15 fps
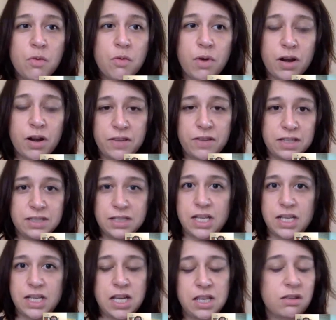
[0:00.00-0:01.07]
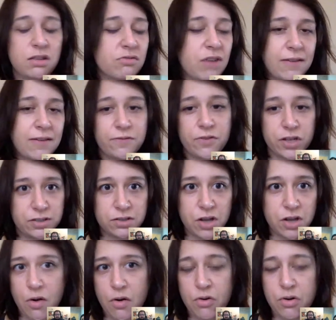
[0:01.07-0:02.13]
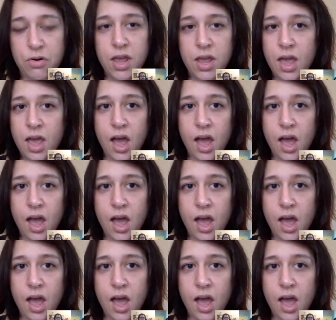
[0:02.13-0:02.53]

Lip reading: What of it isn't in the right voice or tone?